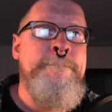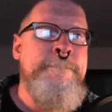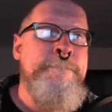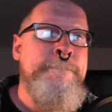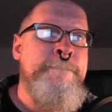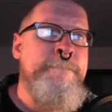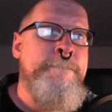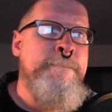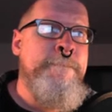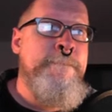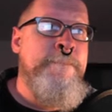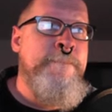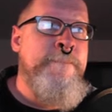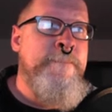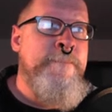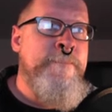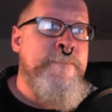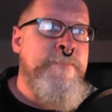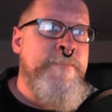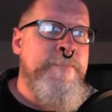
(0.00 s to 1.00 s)

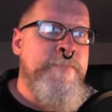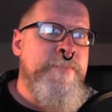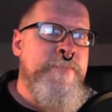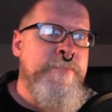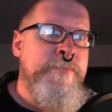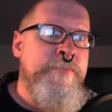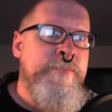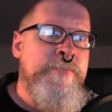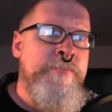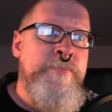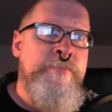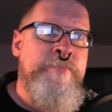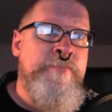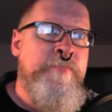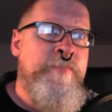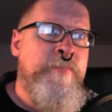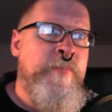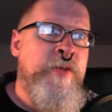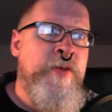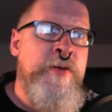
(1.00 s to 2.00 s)

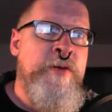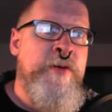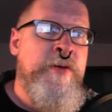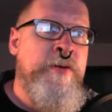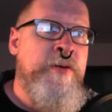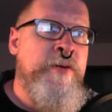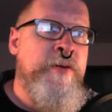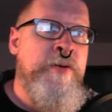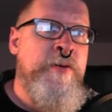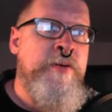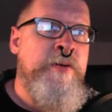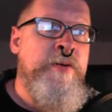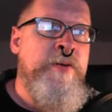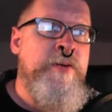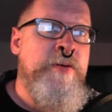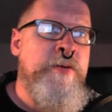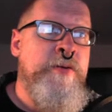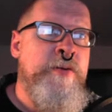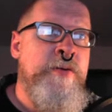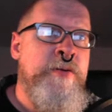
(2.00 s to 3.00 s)

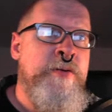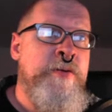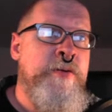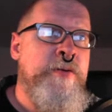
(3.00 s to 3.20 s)
Nothing is said.